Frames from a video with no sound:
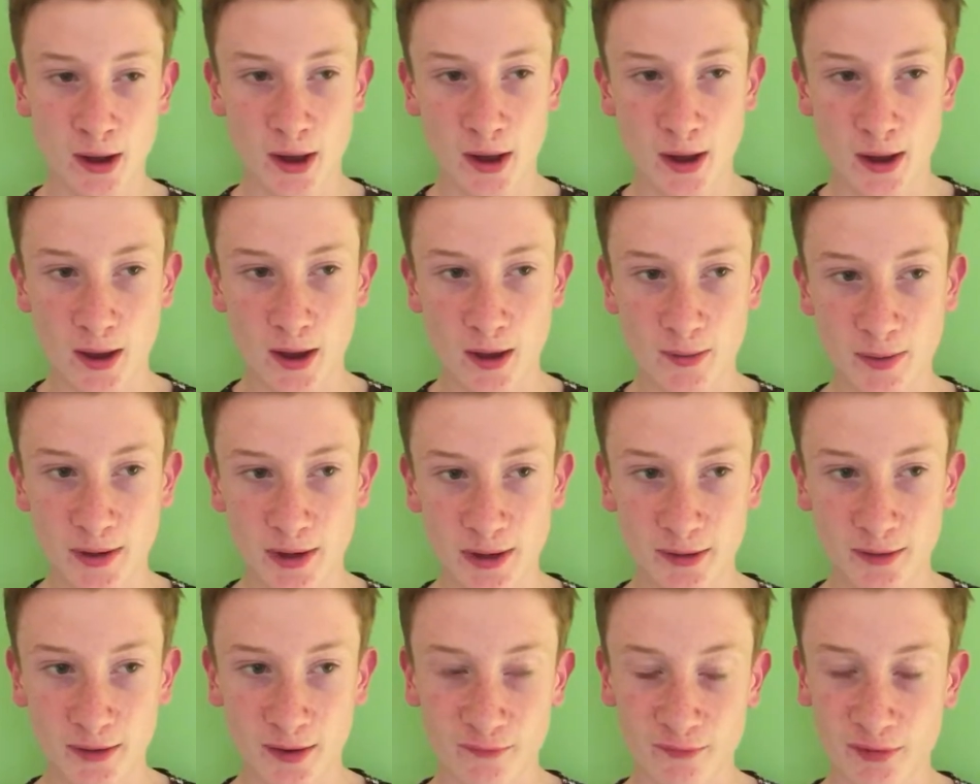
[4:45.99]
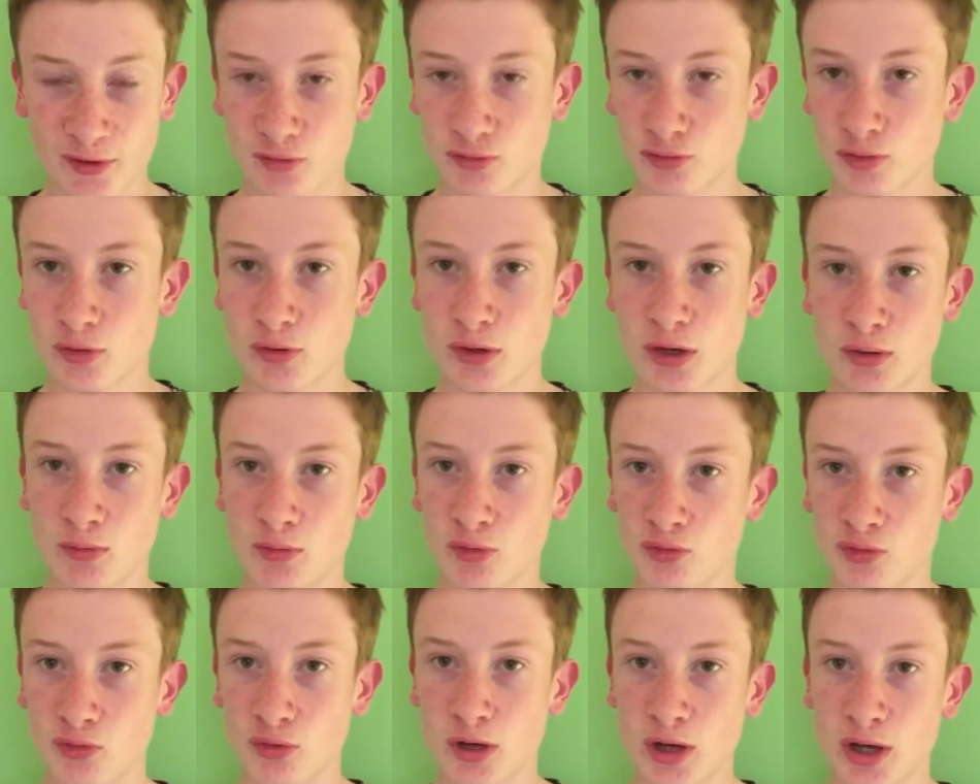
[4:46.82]
I mean, I think Rooney
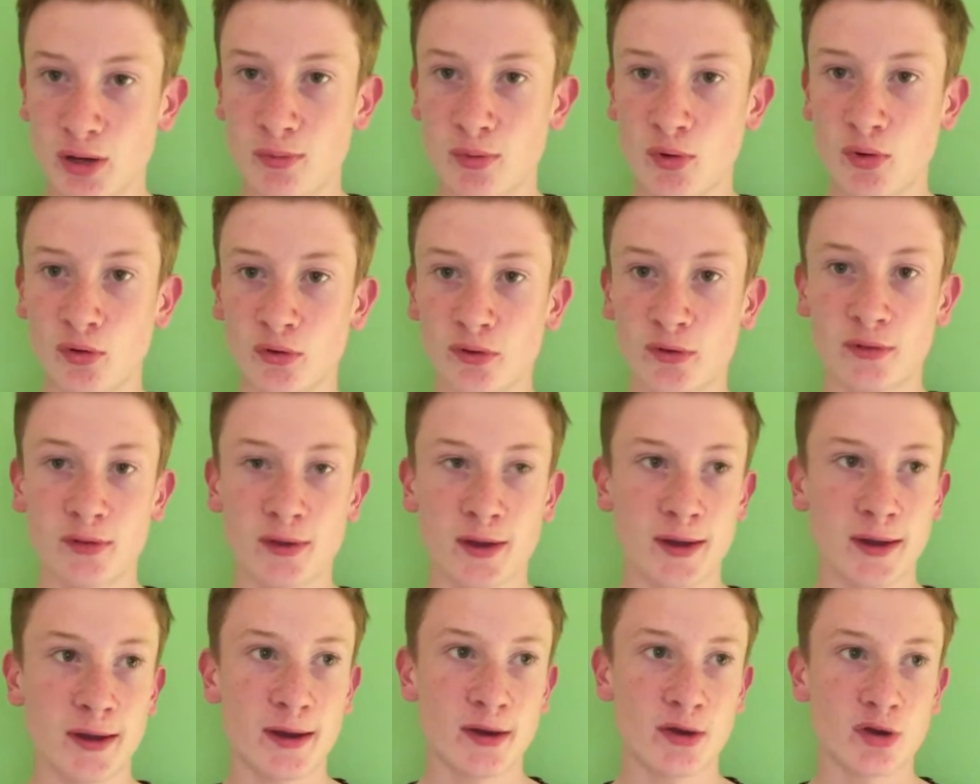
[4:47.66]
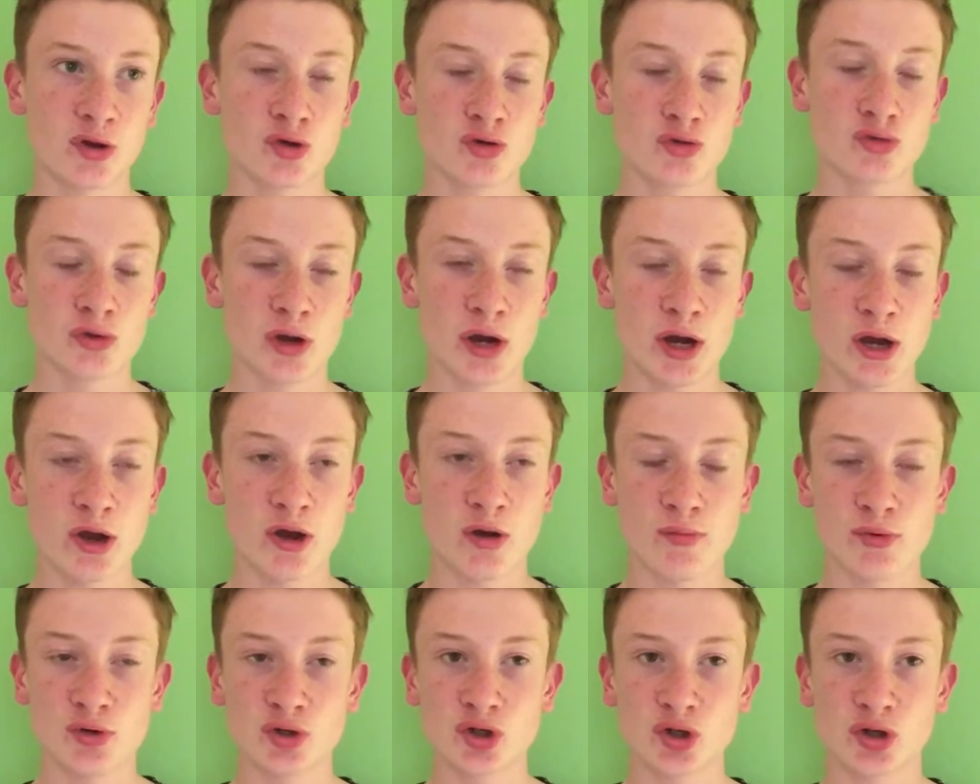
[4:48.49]
was really poor today. He had a great
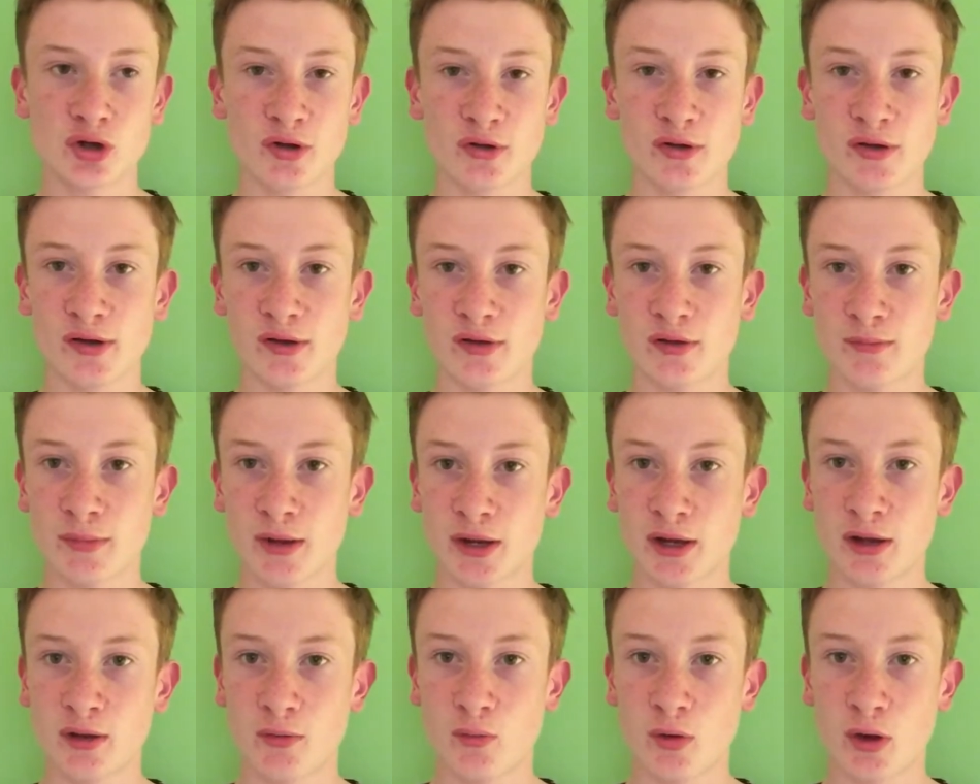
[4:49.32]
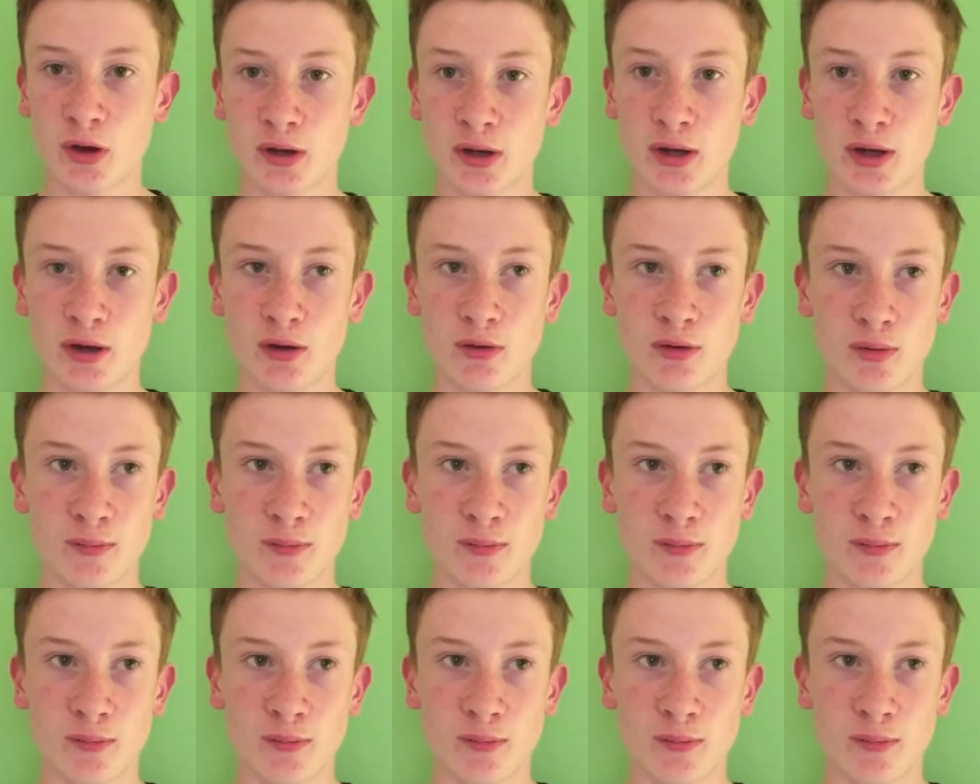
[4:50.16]
opportunity to make it 1-0.